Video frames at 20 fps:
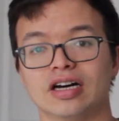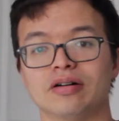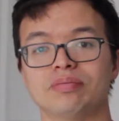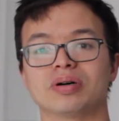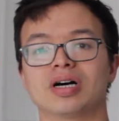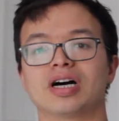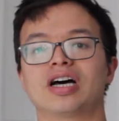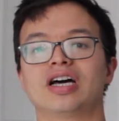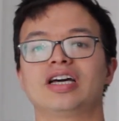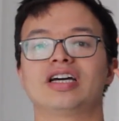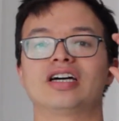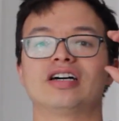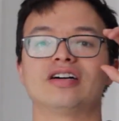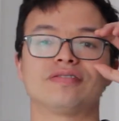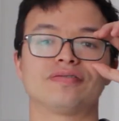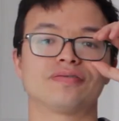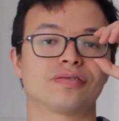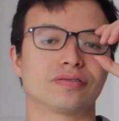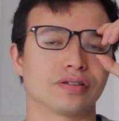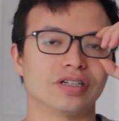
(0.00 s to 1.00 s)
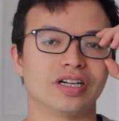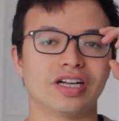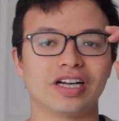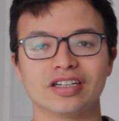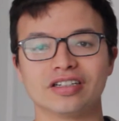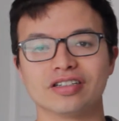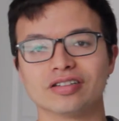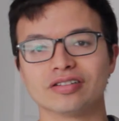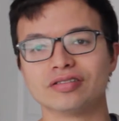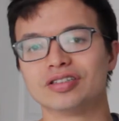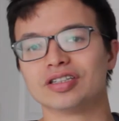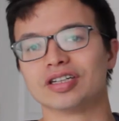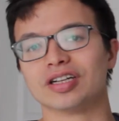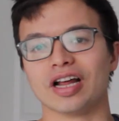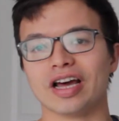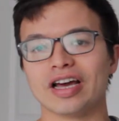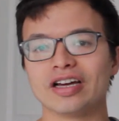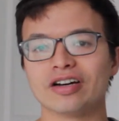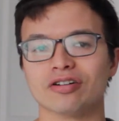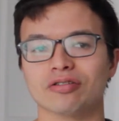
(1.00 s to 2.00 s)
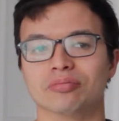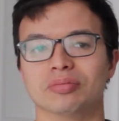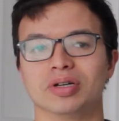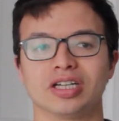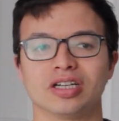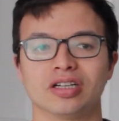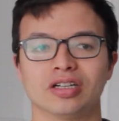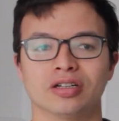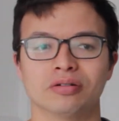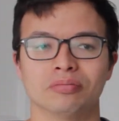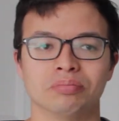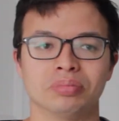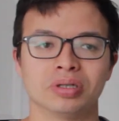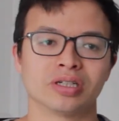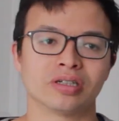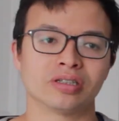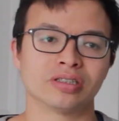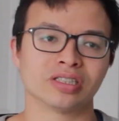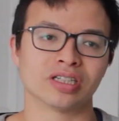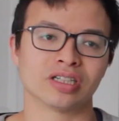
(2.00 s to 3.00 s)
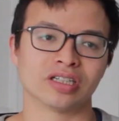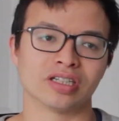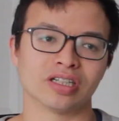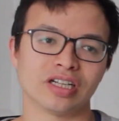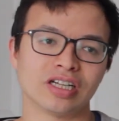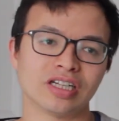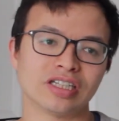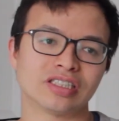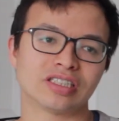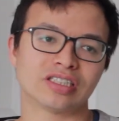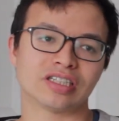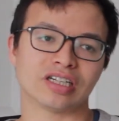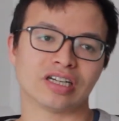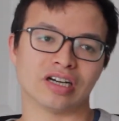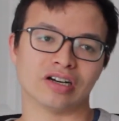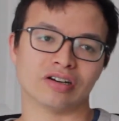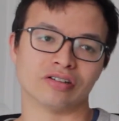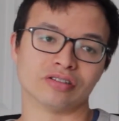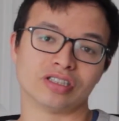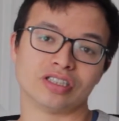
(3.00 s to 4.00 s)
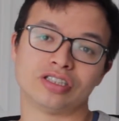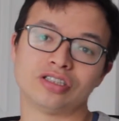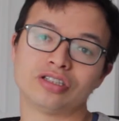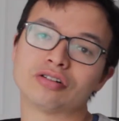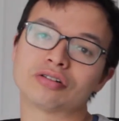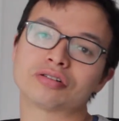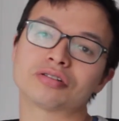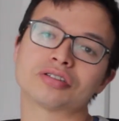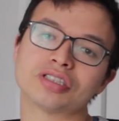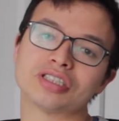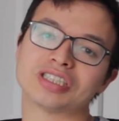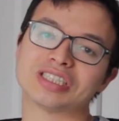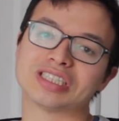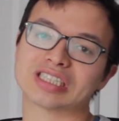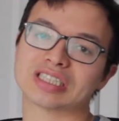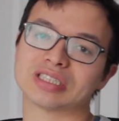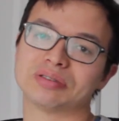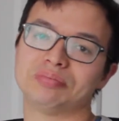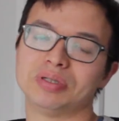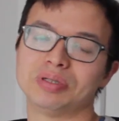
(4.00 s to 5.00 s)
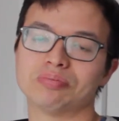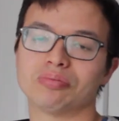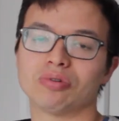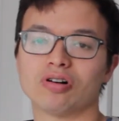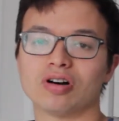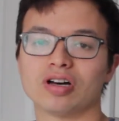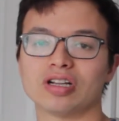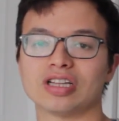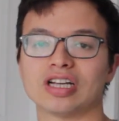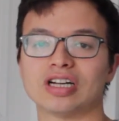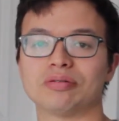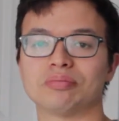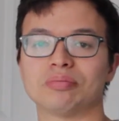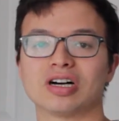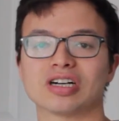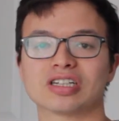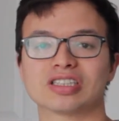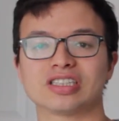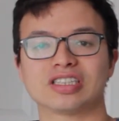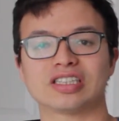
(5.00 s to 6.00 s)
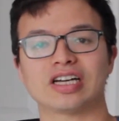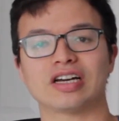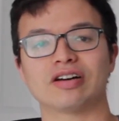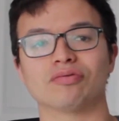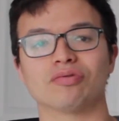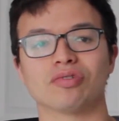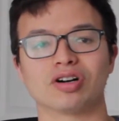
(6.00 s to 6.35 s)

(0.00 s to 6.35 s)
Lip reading: up, I have Fernando De Leo making an appearance on the list. Only 206 people on Letterboxd have